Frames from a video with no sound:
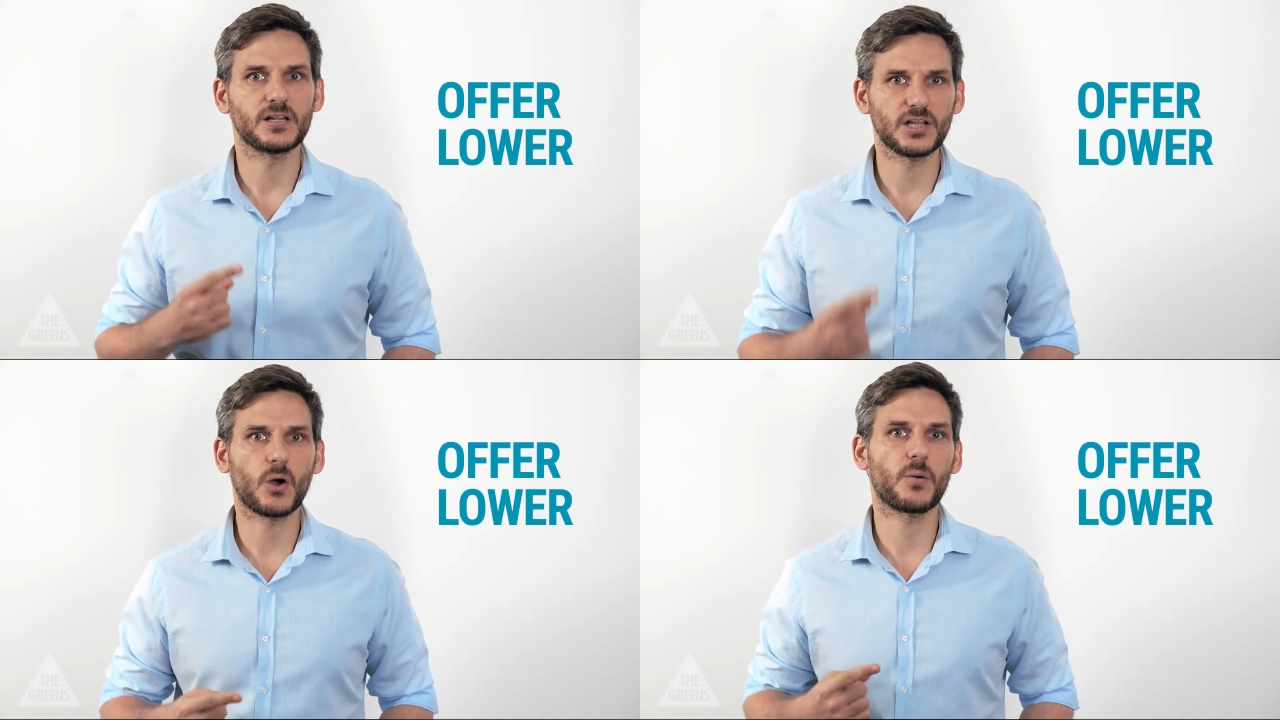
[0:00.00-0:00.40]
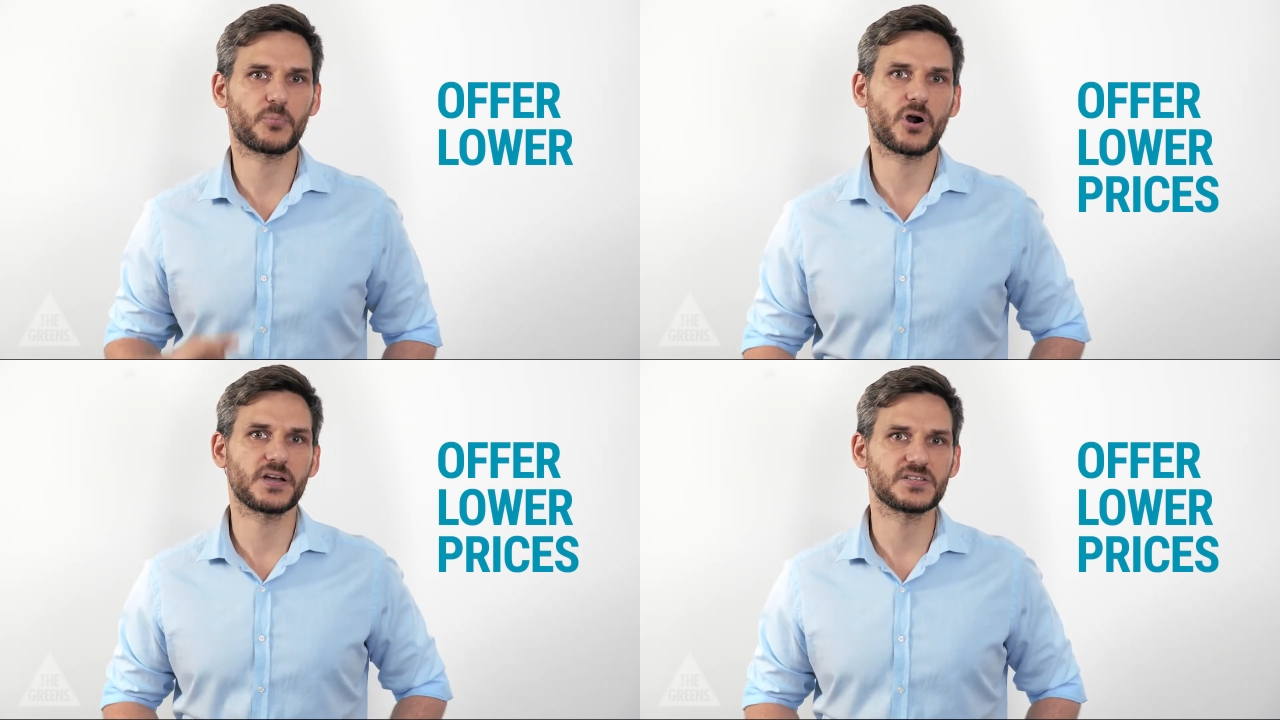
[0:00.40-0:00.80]
lower
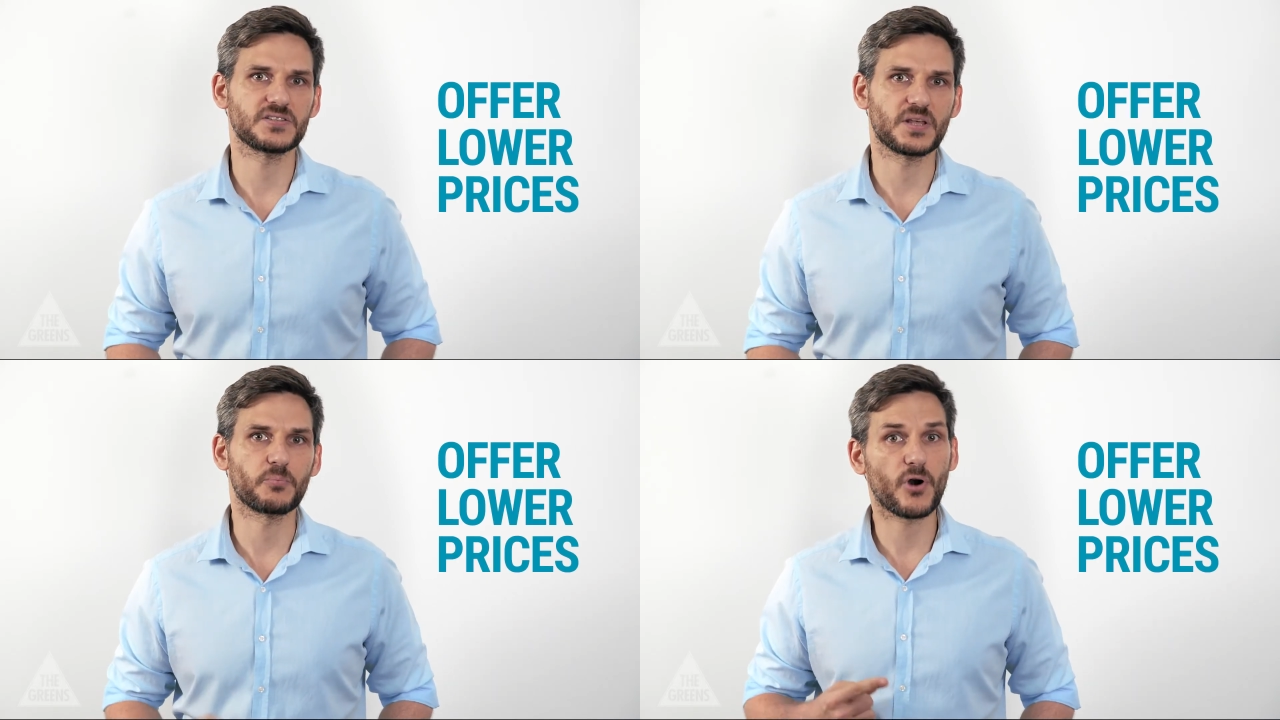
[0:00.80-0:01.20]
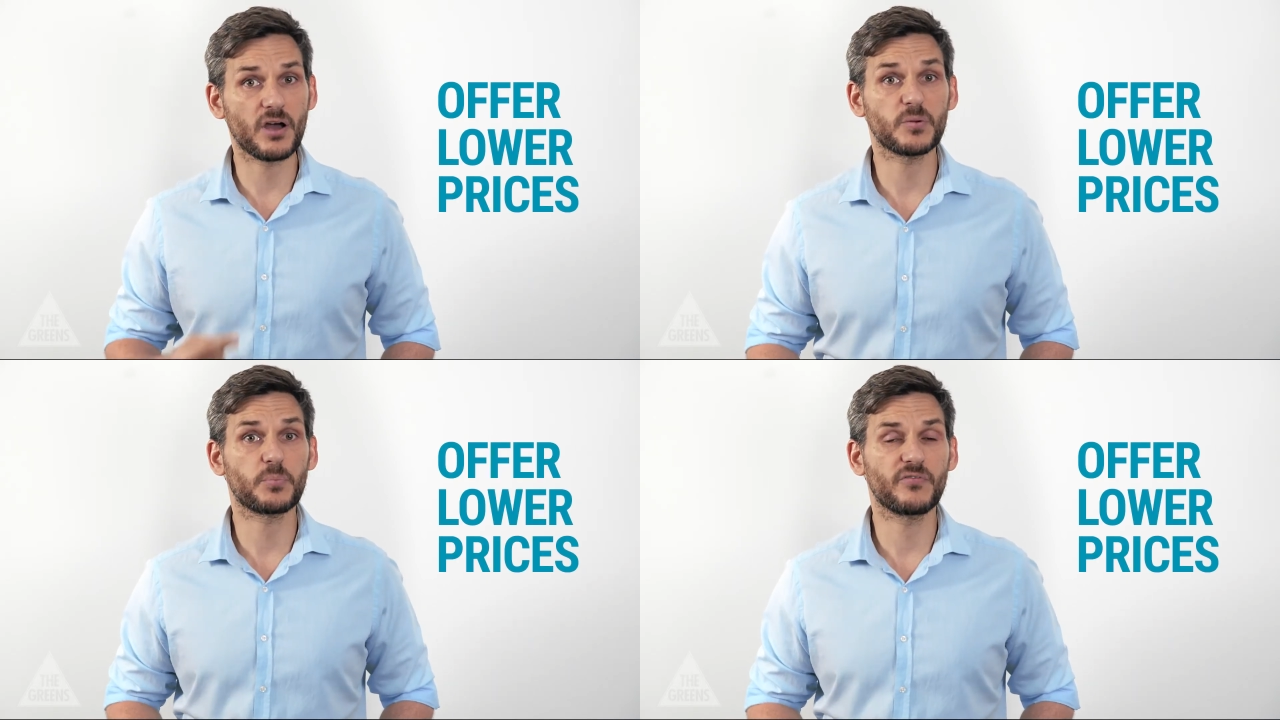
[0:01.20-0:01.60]
prices than
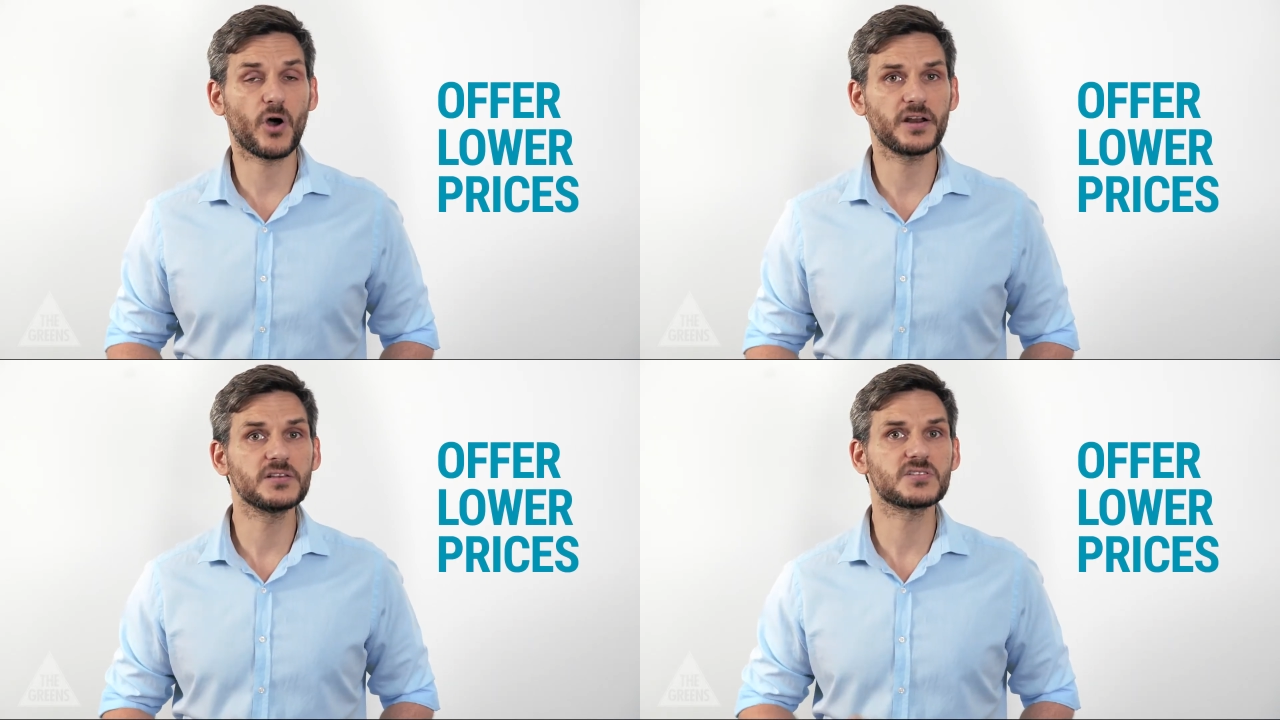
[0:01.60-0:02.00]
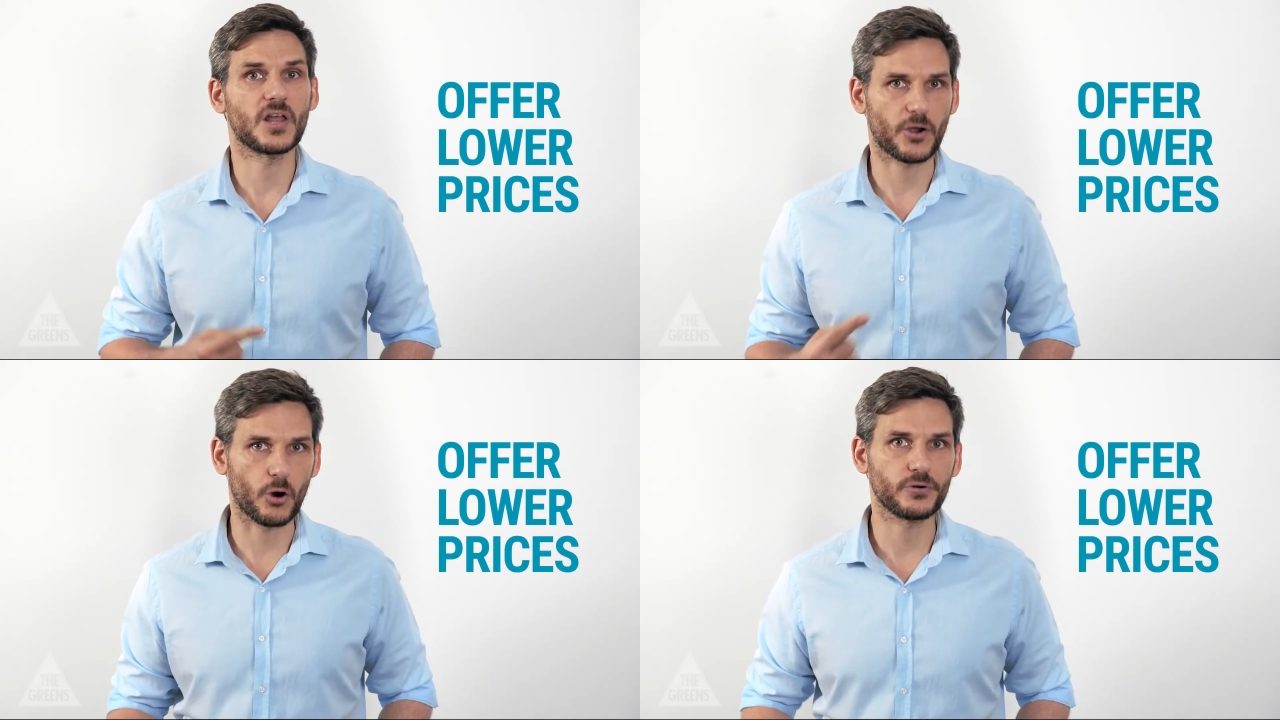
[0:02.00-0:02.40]
private providers
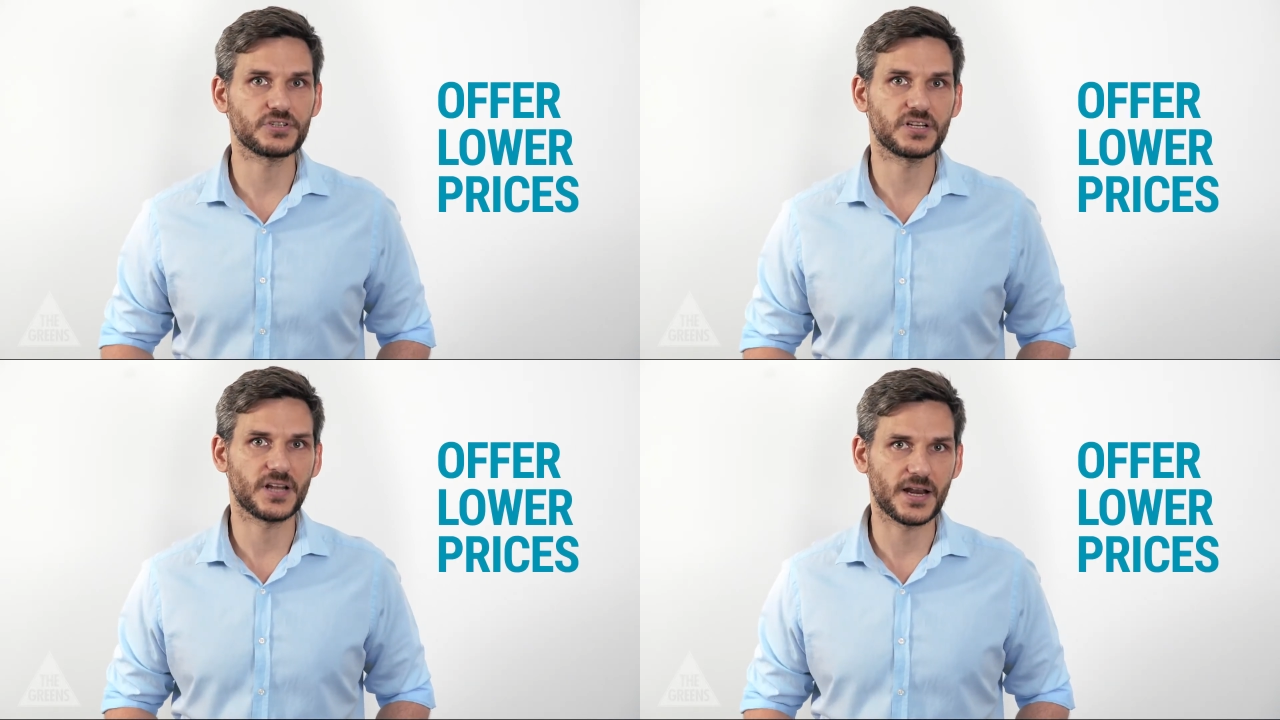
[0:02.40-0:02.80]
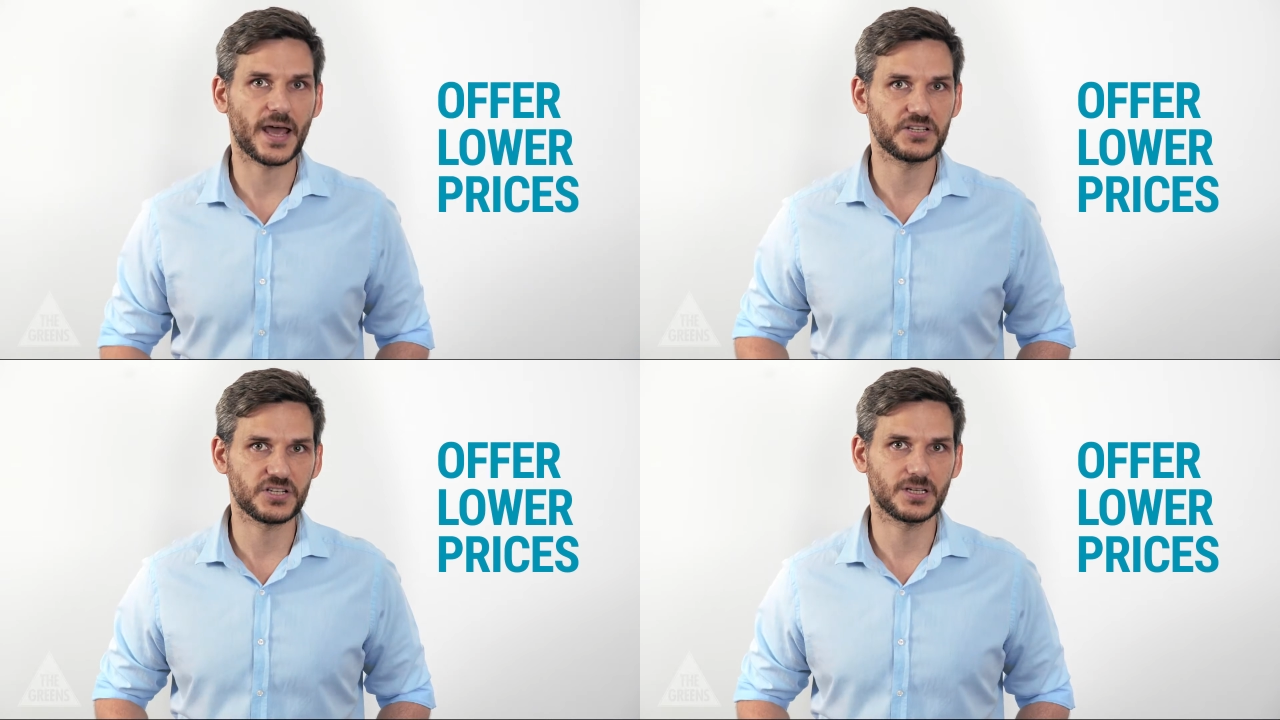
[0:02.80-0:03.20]
like Origin and
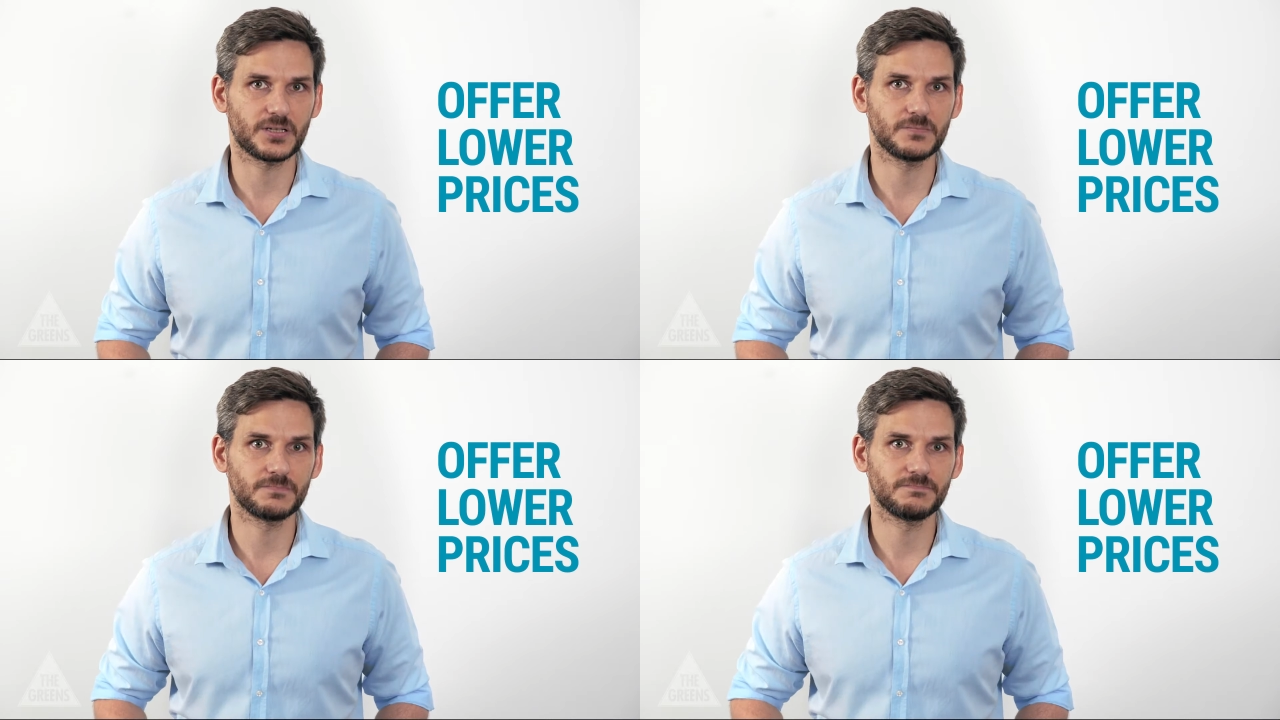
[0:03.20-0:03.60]
A G L.